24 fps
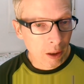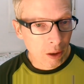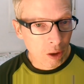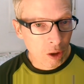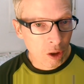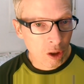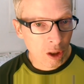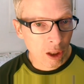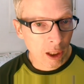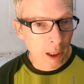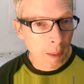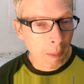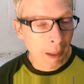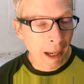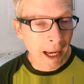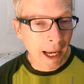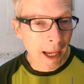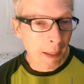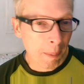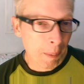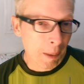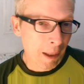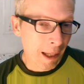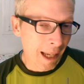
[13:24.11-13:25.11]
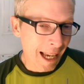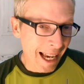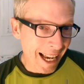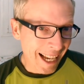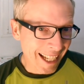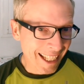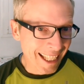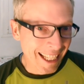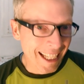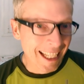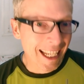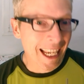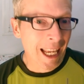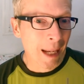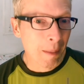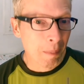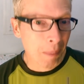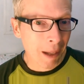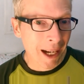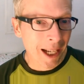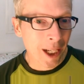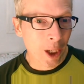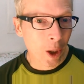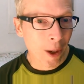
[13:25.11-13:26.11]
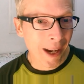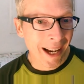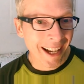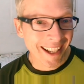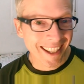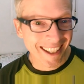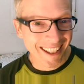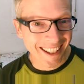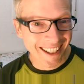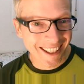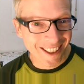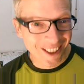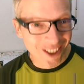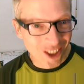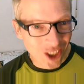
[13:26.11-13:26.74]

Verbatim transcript: sleep happy, hacking, and biohacking in